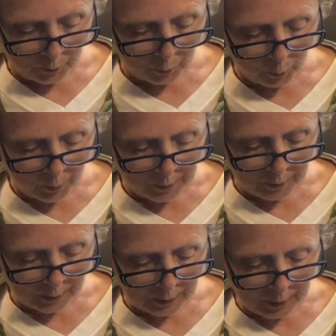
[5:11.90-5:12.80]
wind
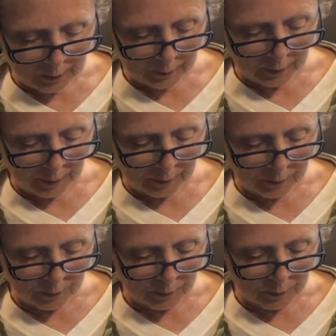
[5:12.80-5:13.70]
that cuts like
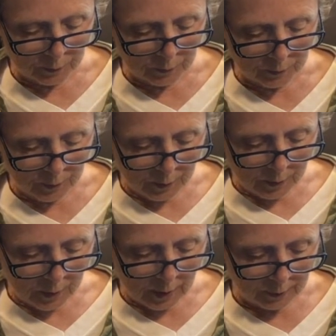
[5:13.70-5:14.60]
scissors
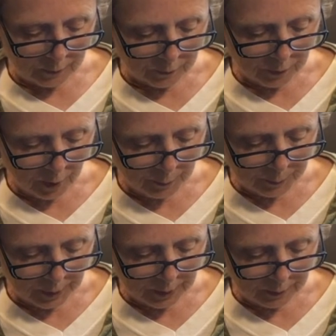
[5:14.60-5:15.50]
and saw
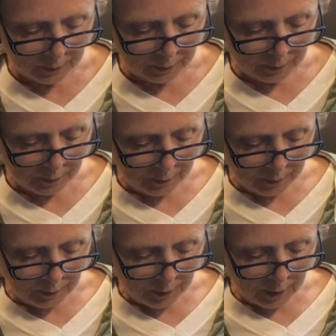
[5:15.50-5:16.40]
blades,
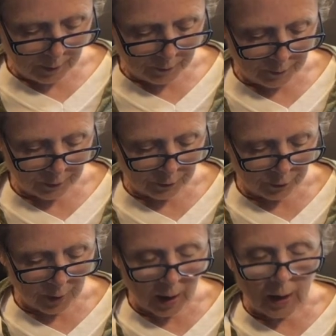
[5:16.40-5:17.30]
fix your
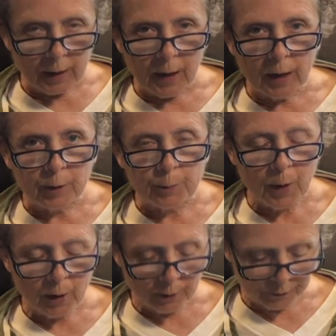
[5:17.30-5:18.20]
eye on a
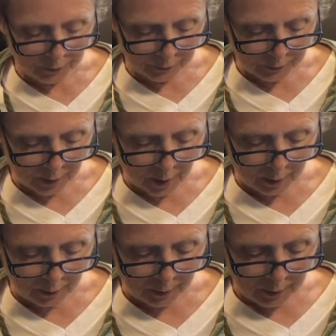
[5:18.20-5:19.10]
powerful
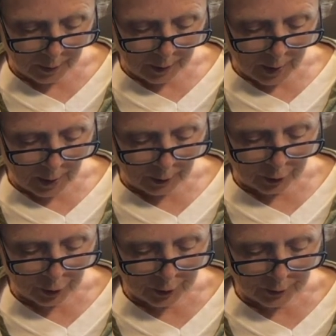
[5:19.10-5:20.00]
star and
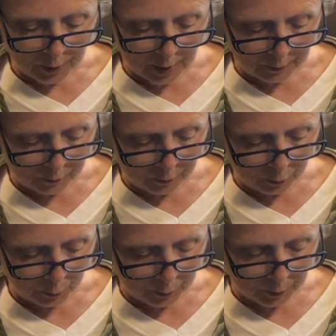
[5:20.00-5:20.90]
cooks hot
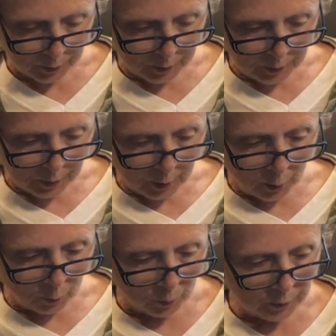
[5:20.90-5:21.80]
soup.
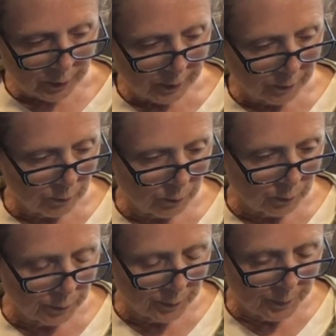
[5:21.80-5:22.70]
We'll get through.